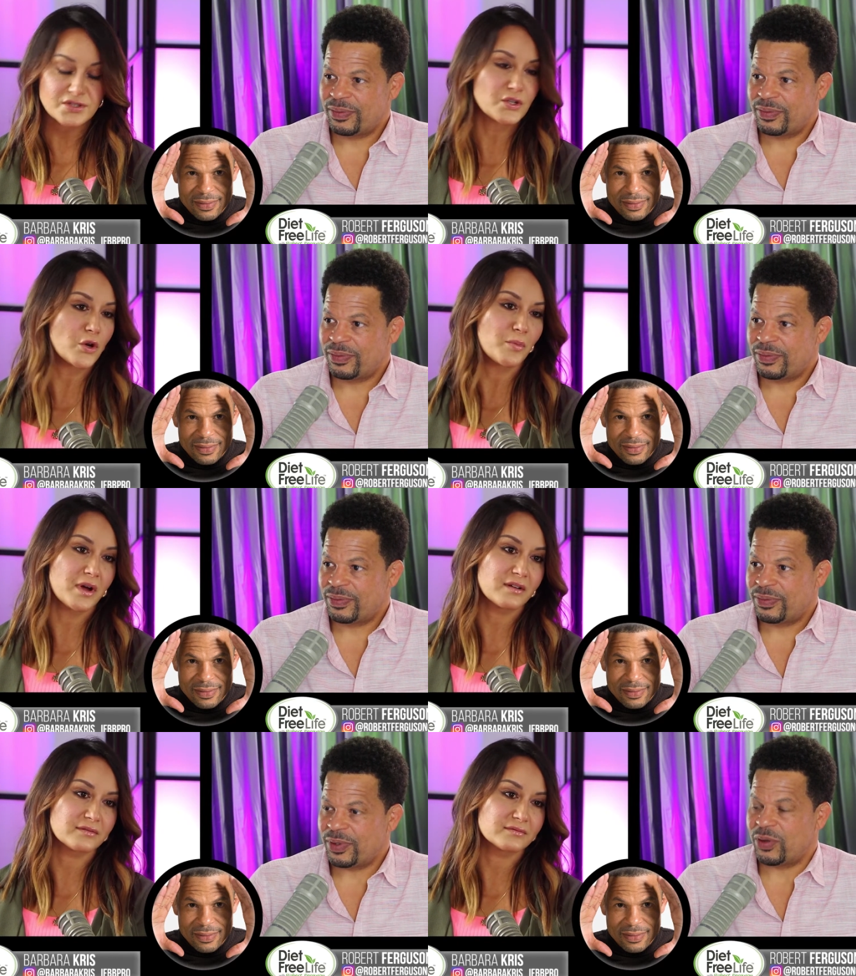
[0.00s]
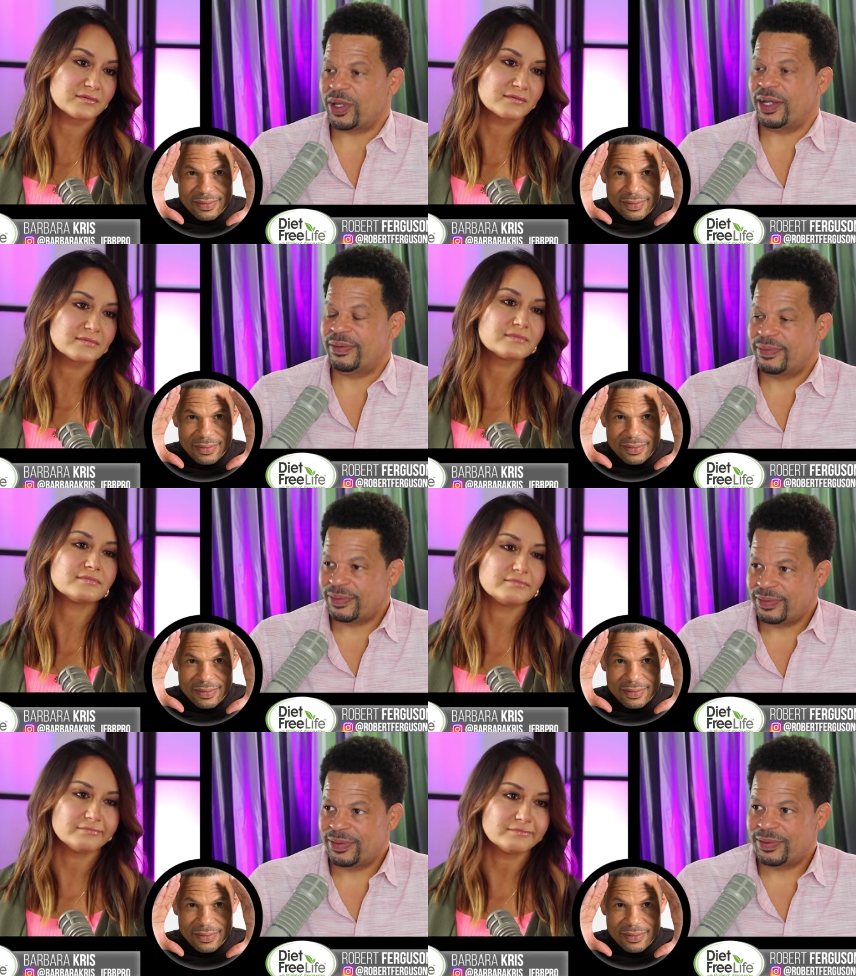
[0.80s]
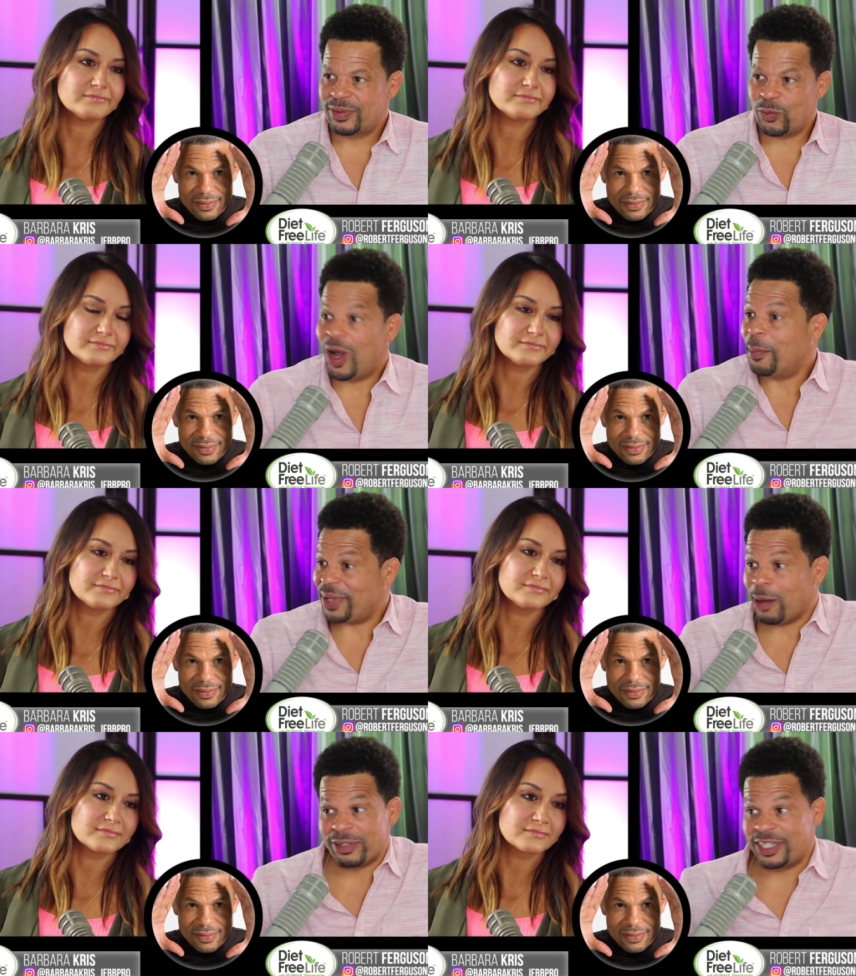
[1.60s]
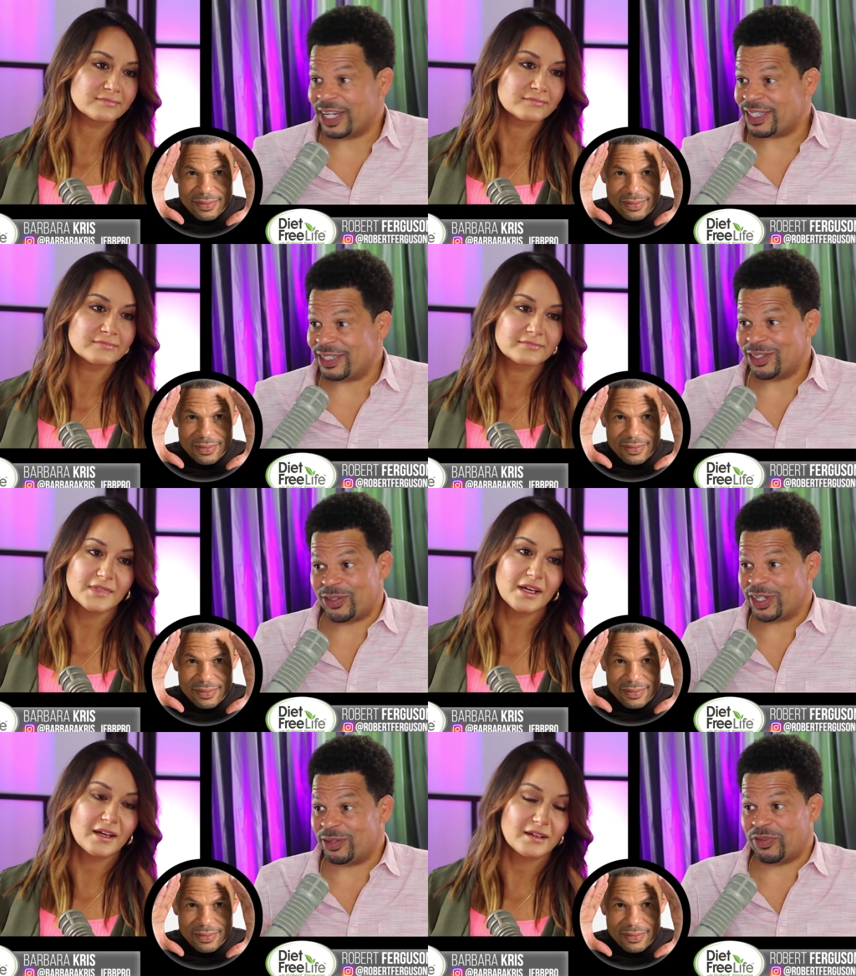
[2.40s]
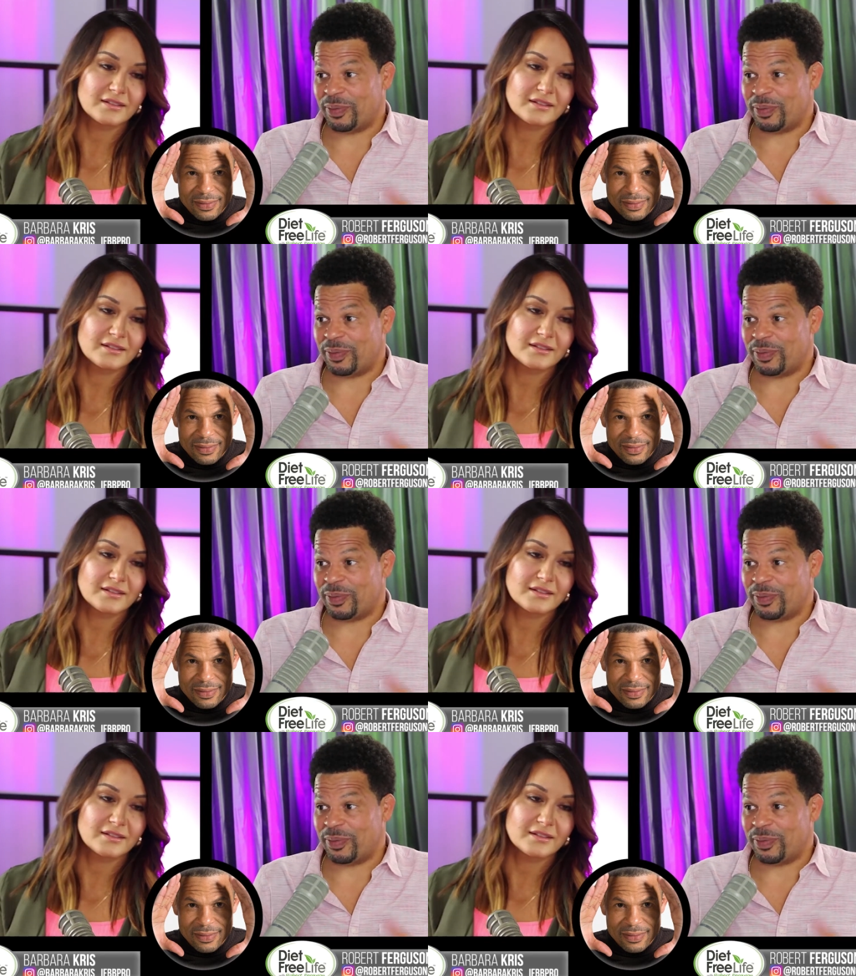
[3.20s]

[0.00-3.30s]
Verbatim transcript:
Speaker 1: carcinoma. Okay. Well, I mean, I was guessing strictly yeah.